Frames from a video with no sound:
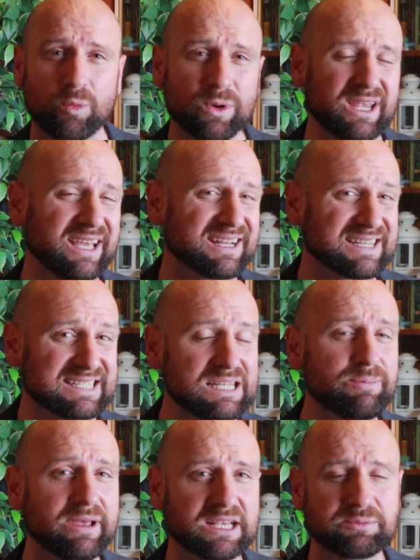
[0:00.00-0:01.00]
We can get a
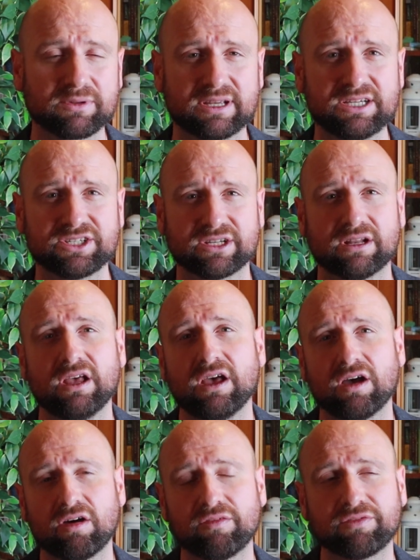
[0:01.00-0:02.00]
deeper explanation
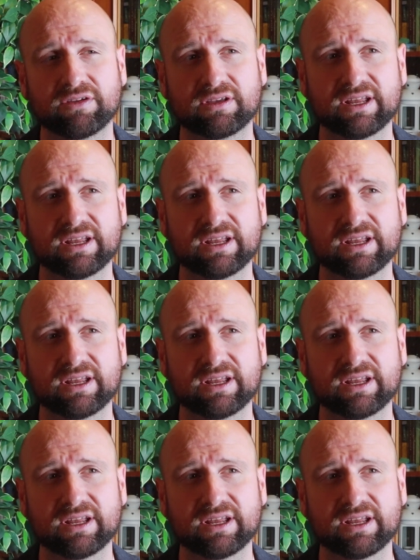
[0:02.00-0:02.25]
of